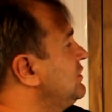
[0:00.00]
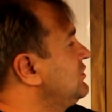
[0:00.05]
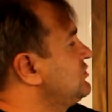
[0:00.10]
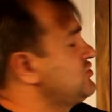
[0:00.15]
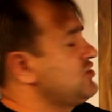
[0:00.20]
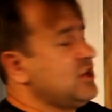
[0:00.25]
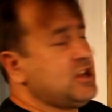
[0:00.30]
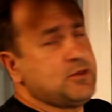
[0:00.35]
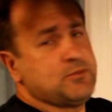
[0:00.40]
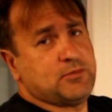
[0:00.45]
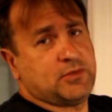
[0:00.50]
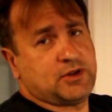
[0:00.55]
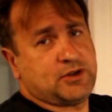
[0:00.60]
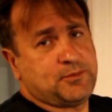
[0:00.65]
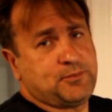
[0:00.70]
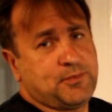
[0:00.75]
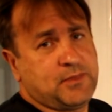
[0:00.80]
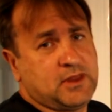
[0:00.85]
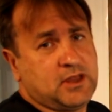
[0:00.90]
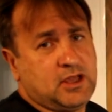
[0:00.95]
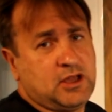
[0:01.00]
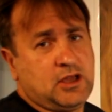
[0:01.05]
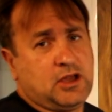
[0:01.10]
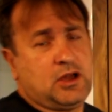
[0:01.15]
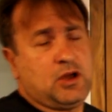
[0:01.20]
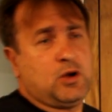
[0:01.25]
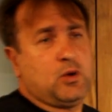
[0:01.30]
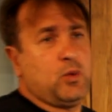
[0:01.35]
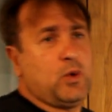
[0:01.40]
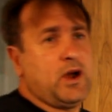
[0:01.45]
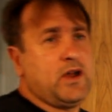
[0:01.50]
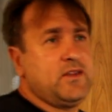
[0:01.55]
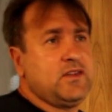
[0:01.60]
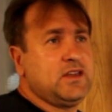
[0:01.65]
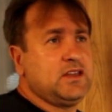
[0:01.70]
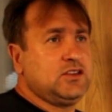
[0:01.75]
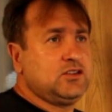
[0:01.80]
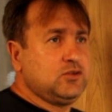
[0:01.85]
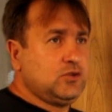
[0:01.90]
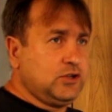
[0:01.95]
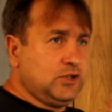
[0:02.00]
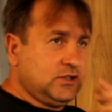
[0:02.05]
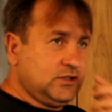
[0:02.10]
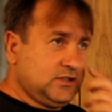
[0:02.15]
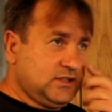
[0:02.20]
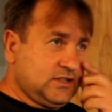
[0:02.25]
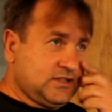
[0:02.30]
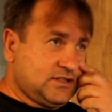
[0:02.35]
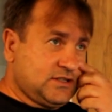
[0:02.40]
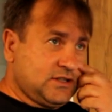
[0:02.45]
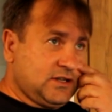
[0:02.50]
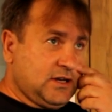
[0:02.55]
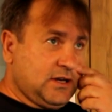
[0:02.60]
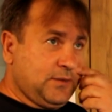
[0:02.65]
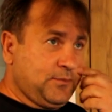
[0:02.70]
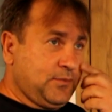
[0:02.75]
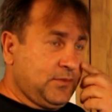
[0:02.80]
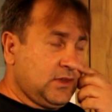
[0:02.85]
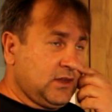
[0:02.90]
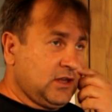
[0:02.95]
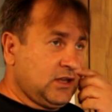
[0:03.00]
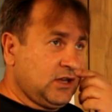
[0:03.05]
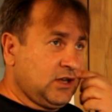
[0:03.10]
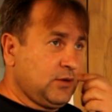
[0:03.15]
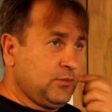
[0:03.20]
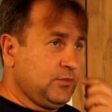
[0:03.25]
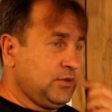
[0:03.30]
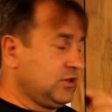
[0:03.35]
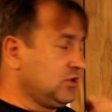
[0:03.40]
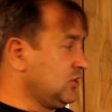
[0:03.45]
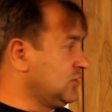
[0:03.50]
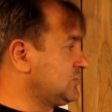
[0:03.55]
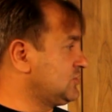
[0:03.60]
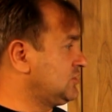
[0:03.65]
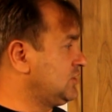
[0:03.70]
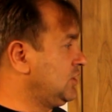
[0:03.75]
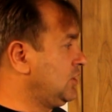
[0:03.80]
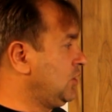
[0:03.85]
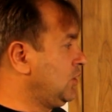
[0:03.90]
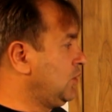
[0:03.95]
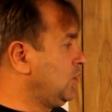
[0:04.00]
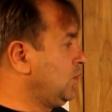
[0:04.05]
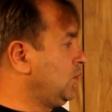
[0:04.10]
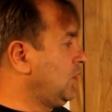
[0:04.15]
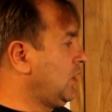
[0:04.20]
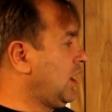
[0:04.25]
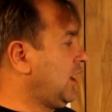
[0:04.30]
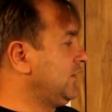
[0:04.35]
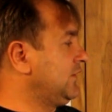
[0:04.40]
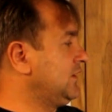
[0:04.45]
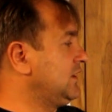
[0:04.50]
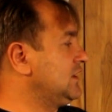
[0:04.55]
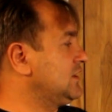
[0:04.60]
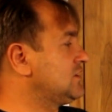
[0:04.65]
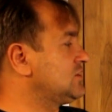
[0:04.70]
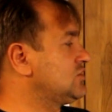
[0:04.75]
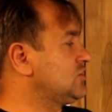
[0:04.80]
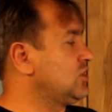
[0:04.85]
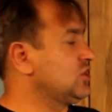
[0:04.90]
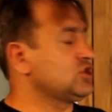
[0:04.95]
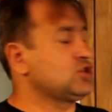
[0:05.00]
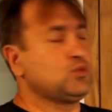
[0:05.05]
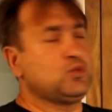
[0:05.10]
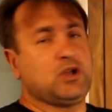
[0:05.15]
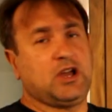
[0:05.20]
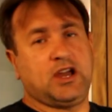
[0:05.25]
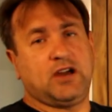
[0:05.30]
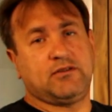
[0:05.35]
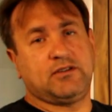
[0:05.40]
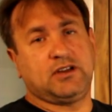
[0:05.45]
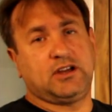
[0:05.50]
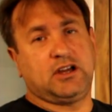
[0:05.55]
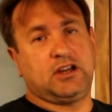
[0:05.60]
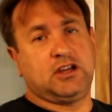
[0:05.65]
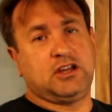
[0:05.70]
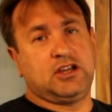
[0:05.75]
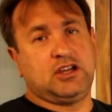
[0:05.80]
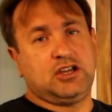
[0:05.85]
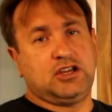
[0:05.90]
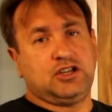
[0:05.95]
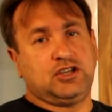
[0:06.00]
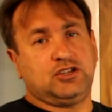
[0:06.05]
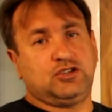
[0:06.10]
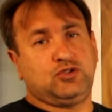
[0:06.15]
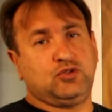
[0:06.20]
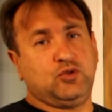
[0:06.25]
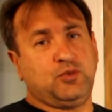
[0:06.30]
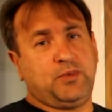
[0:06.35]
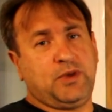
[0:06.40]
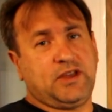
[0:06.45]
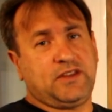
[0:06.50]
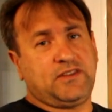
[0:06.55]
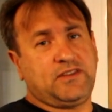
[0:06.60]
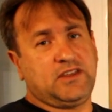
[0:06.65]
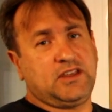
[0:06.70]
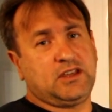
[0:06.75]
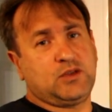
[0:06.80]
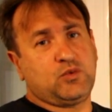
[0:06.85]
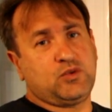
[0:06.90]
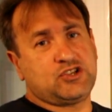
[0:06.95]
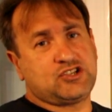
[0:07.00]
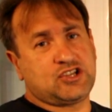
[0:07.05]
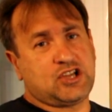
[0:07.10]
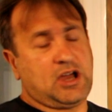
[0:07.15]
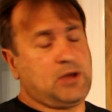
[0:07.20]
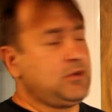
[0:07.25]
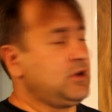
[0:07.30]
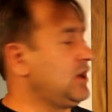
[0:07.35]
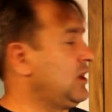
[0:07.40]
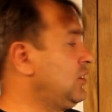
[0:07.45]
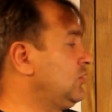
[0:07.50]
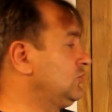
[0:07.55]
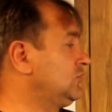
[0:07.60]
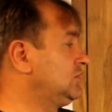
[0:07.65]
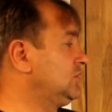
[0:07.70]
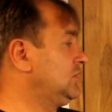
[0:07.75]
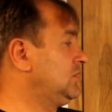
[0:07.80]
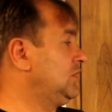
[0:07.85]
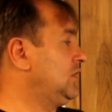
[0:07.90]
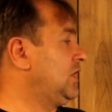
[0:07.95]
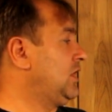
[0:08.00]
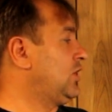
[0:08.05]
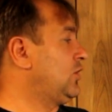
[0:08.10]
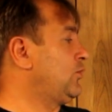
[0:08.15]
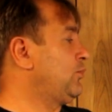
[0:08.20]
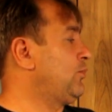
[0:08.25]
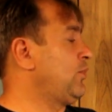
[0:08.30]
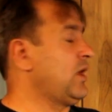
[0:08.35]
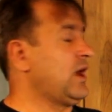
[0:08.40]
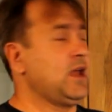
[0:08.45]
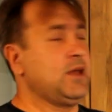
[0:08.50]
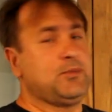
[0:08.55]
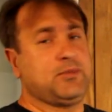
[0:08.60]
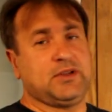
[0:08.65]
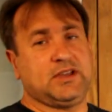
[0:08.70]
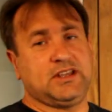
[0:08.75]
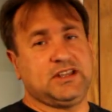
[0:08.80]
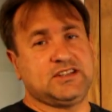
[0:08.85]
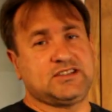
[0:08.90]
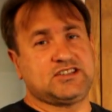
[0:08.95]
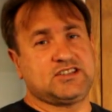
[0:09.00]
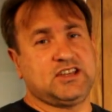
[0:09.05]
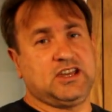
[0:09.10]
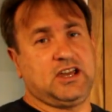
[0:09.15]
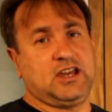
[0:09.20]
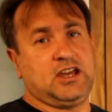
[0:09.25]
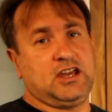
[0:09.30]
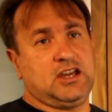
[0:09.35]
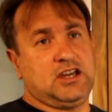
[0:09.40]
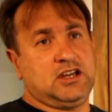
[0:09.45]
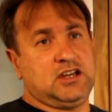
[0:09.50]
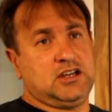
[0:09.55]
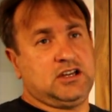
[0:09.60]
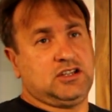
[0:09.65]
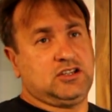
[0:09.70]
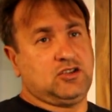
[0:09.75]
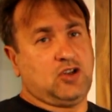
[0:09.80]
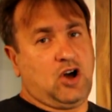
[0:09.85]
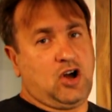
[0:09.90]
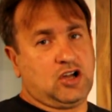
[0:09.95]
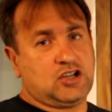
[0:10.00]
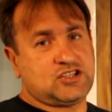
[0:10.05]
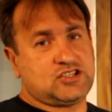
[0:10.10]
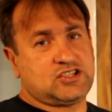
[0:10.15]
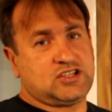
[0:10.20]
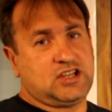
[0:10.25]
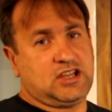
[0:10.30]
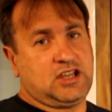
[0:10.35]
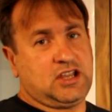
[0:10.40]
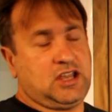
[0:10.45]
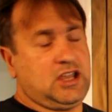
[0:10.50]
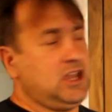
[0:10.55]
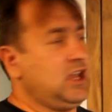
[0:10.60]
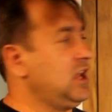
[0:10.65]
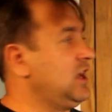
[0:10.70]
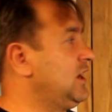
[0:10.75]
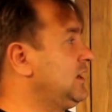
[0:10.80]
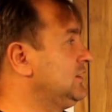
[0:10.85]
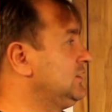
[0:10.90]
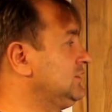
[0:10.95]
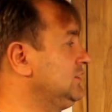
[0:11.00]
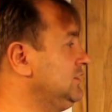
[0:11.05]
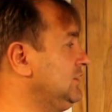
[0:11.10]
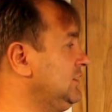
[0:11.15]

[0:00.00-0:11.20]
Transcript: chamber why they doing this because uh, on the exhaust we have a two bad thing which coming out our pipe it's a NOx and